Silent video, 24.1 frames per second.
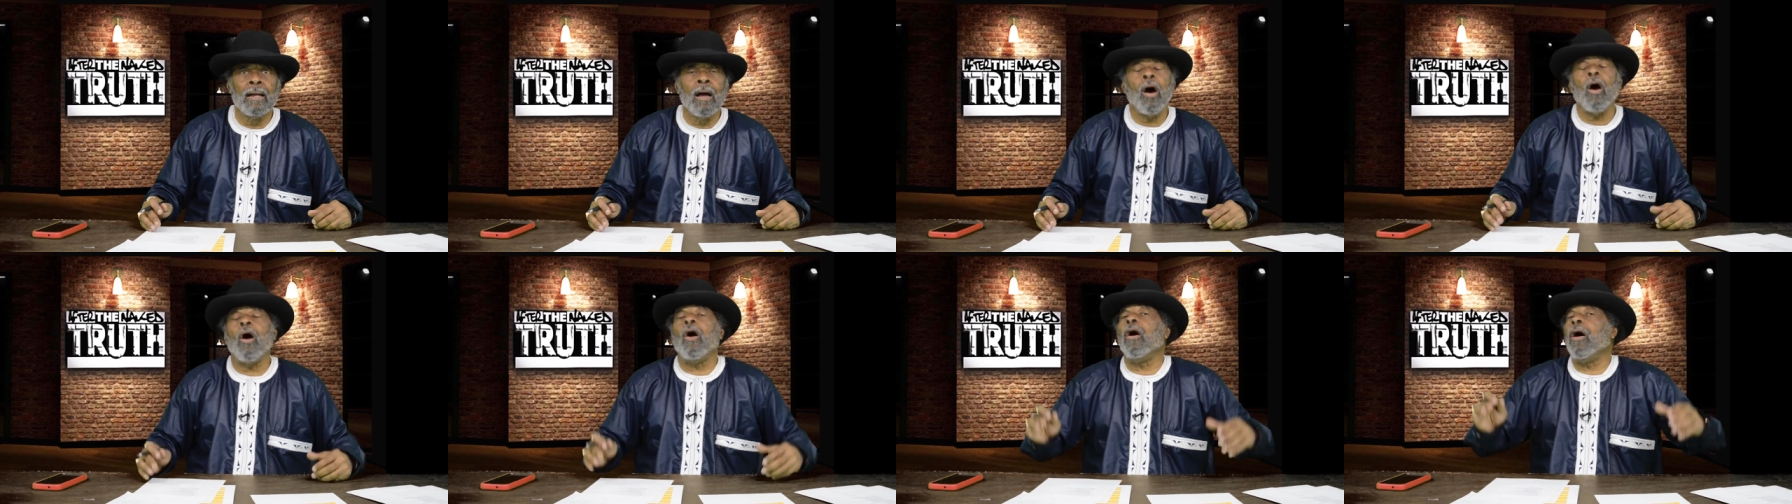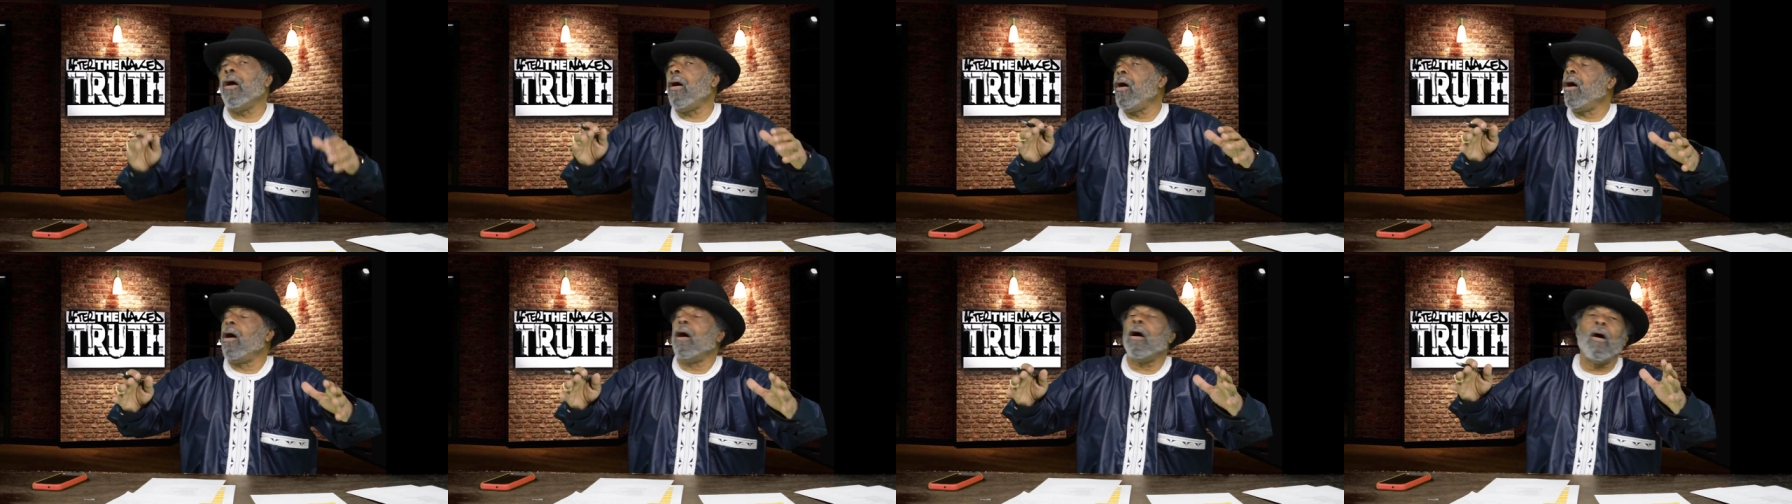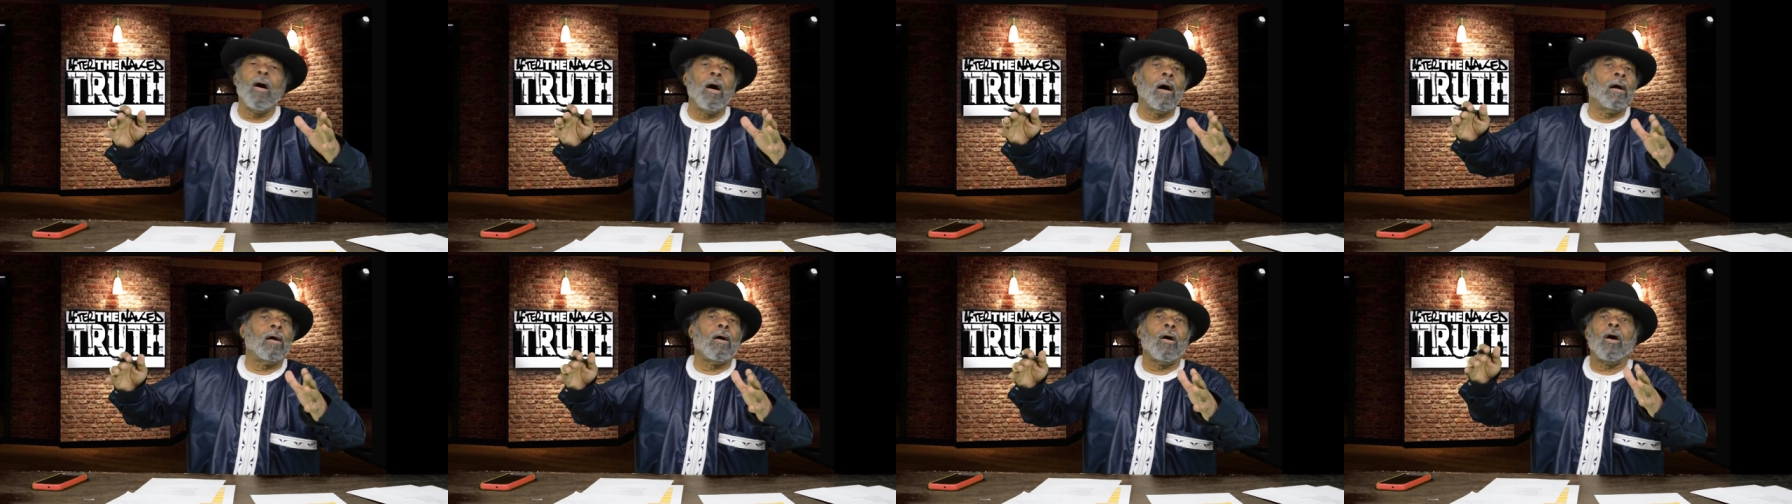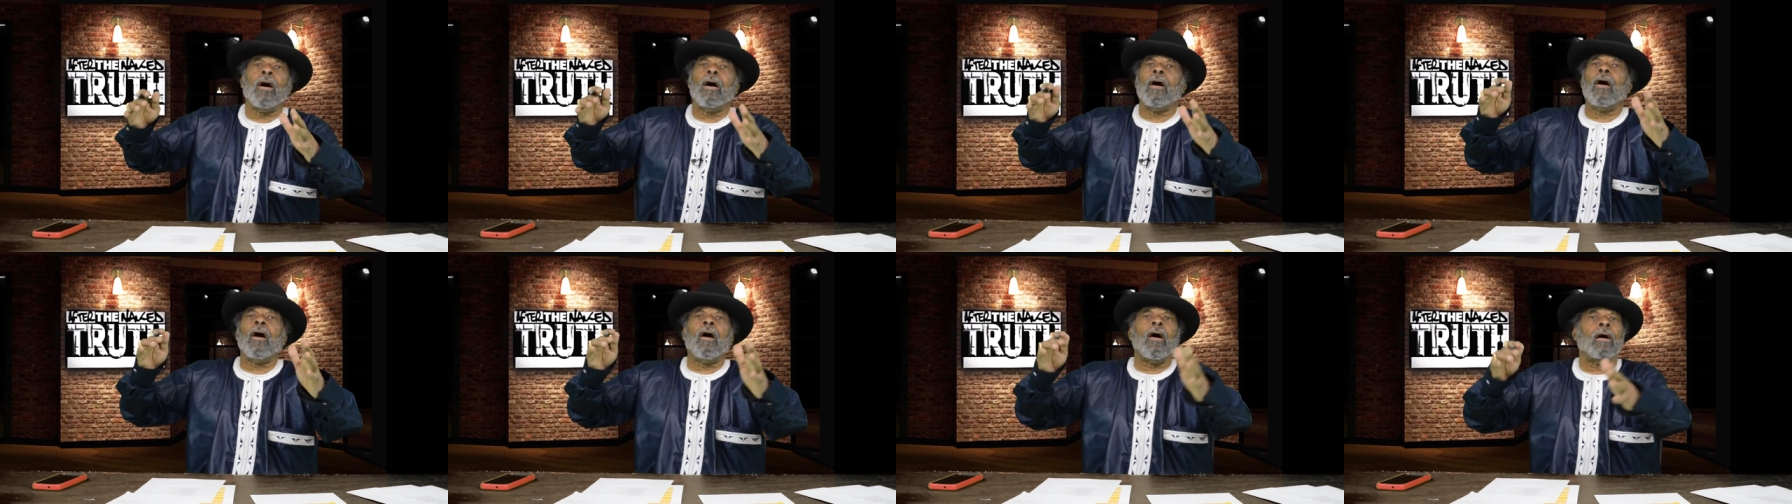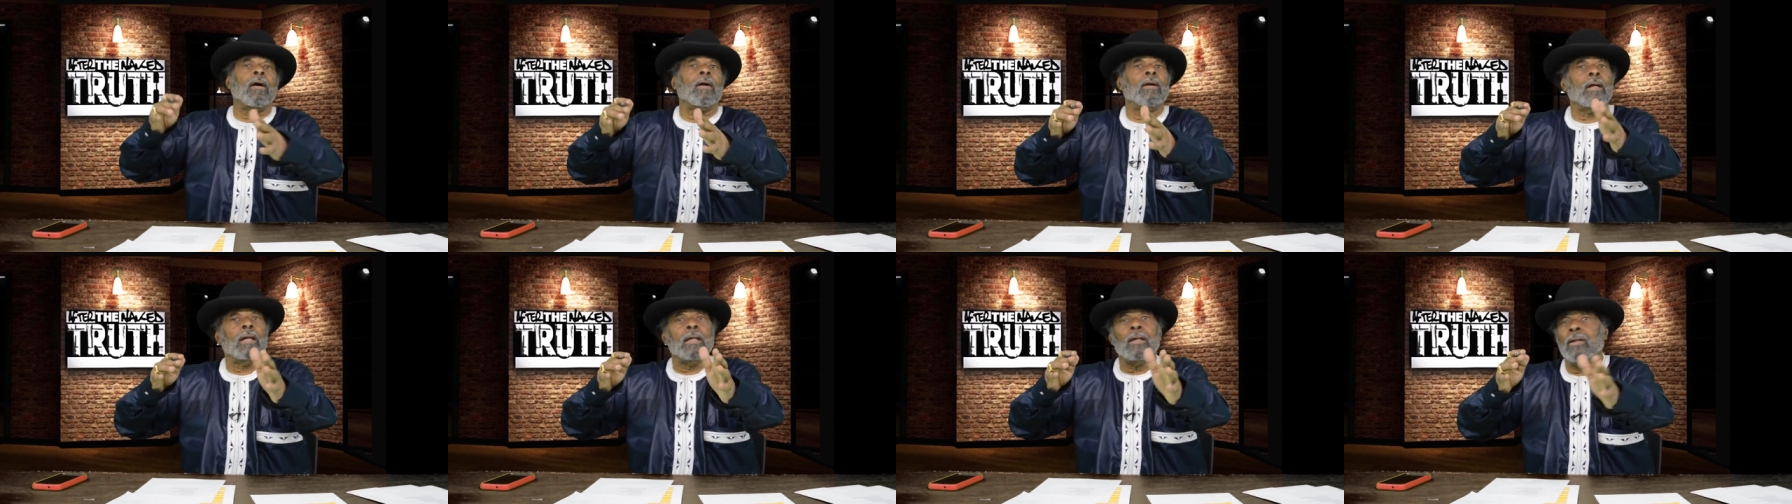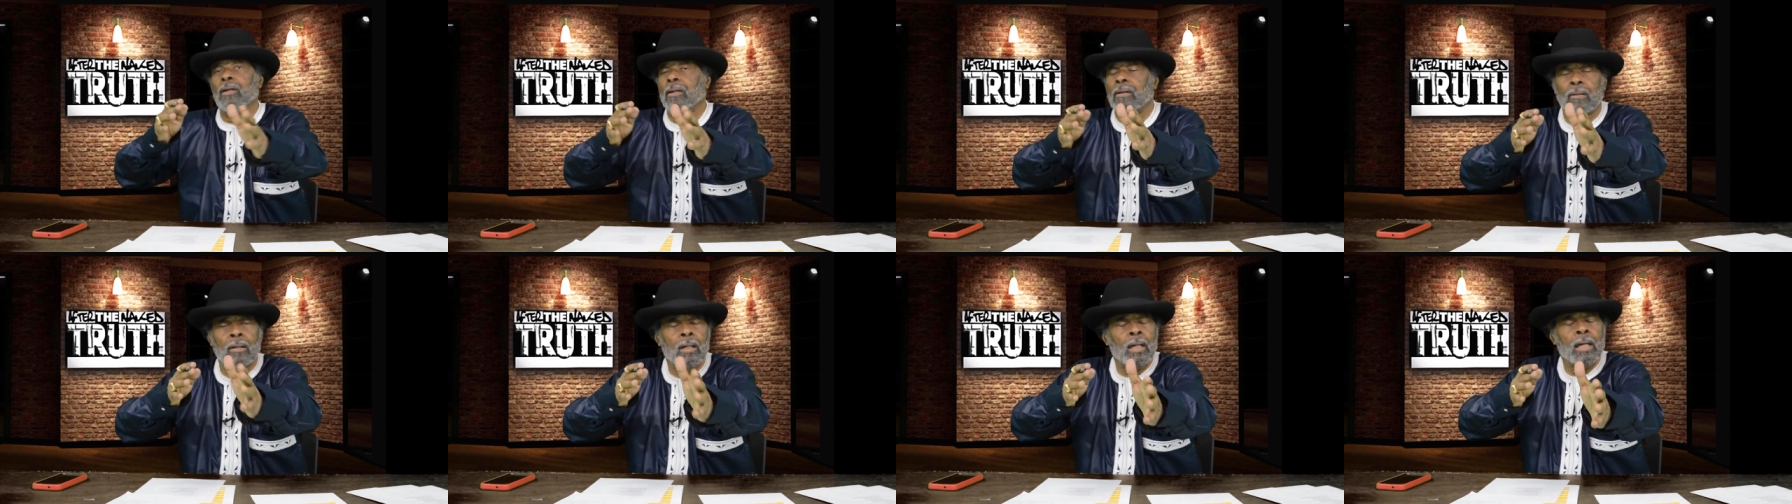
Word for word: Or, or, or, or, or